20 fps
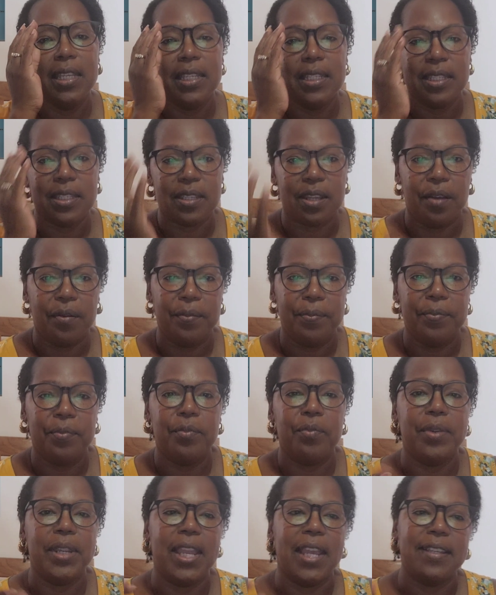So
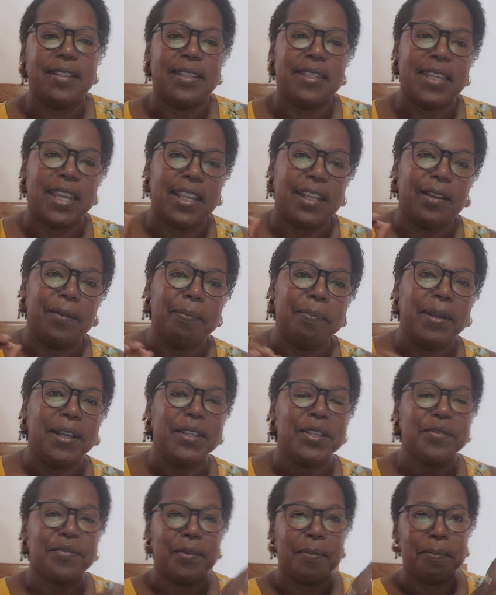we had to take a
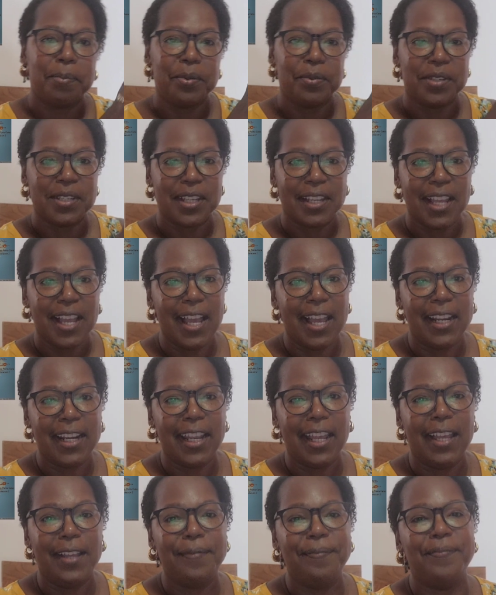bus from Punta
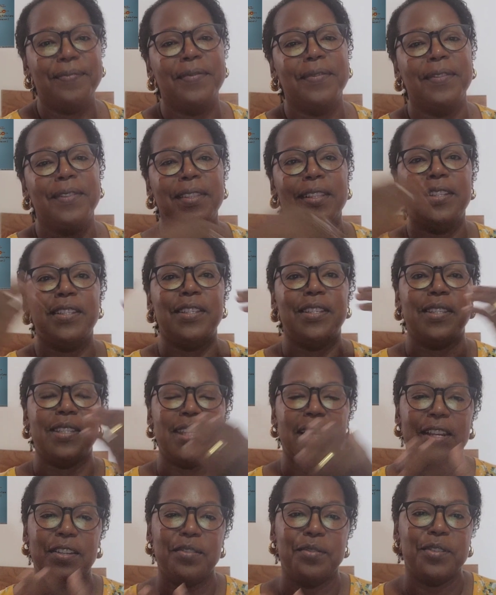Cana to
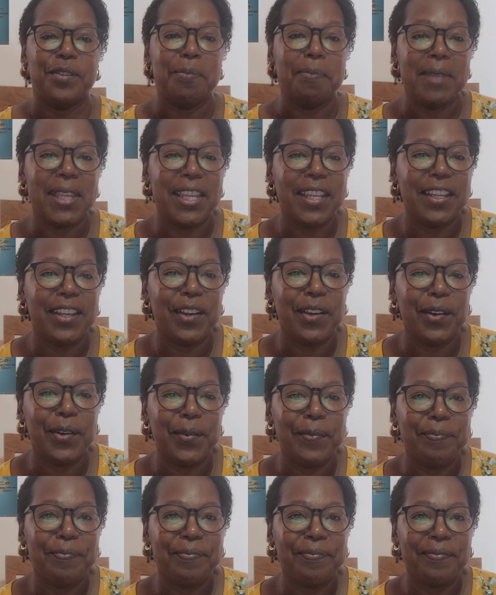Santo
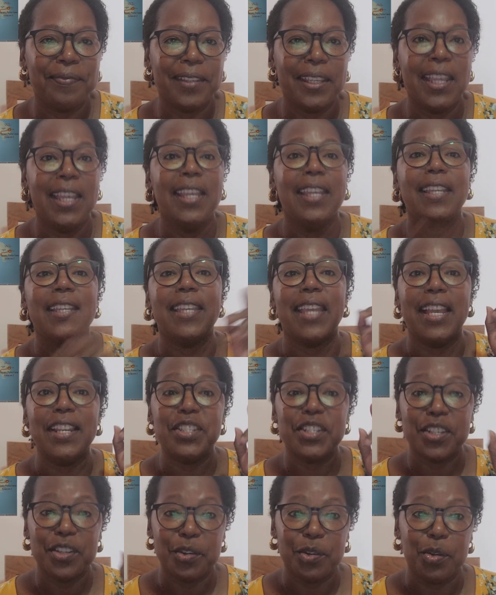Domingo,
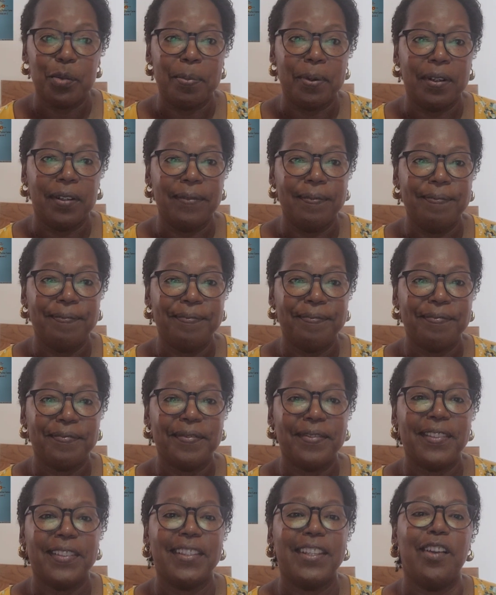catch an Uber
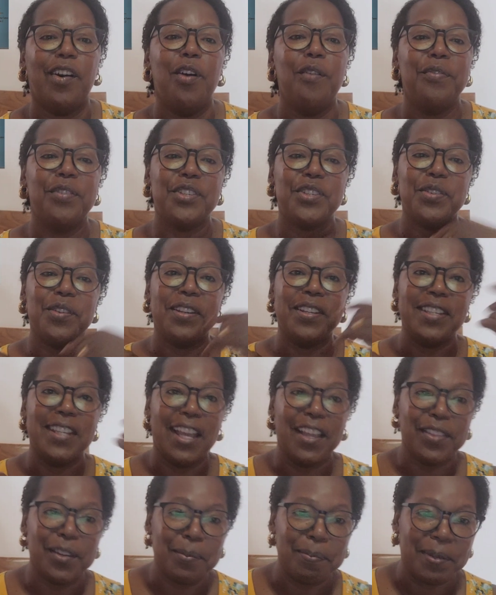over to
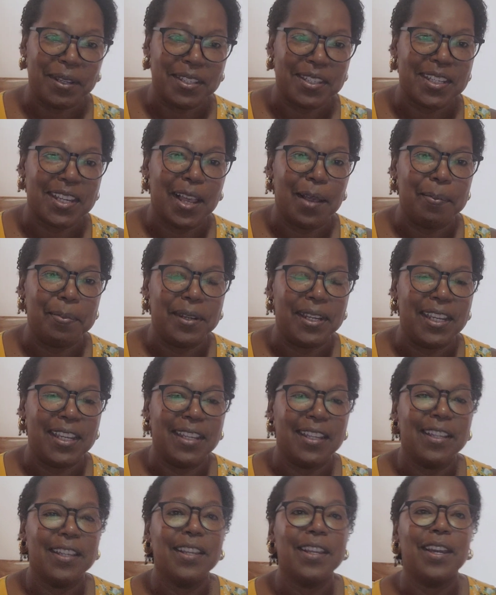another bus
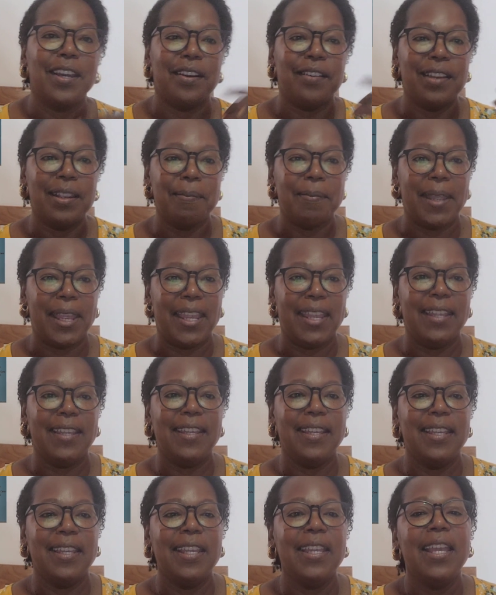company, Caribe,
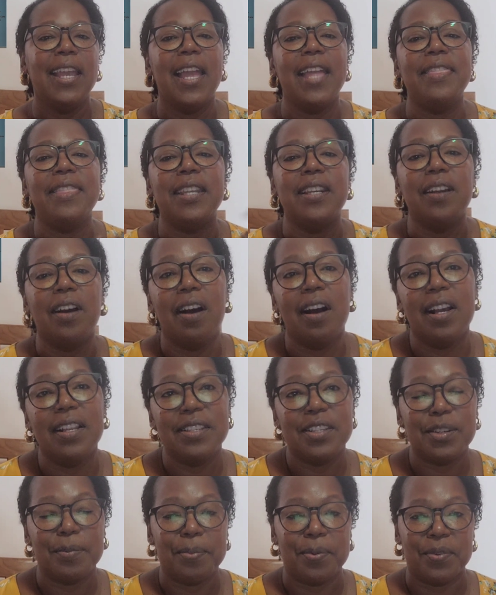and then
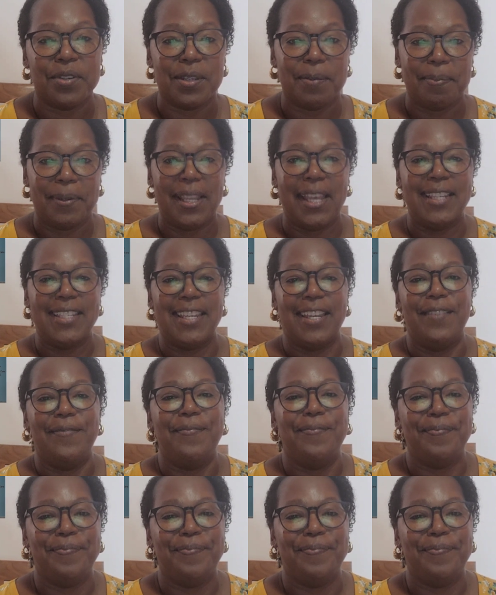on to Puerto Plata.